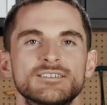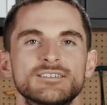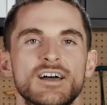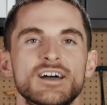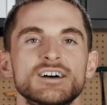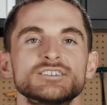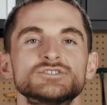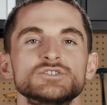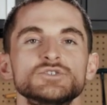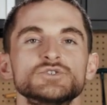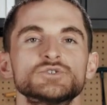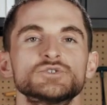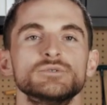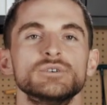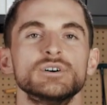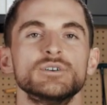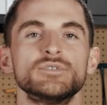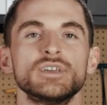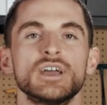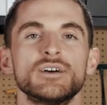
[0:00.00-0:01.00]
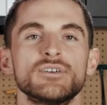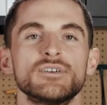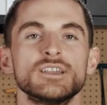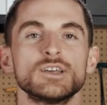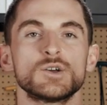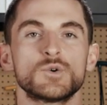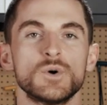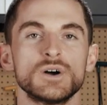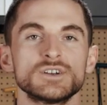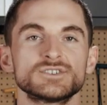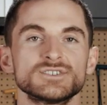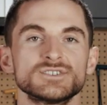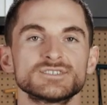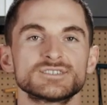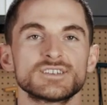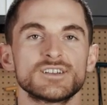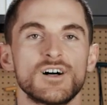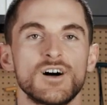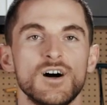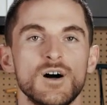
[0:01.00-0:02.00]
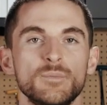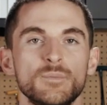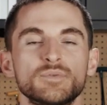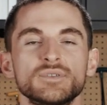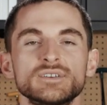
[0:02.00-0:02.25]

As usual, if you have any questions at all,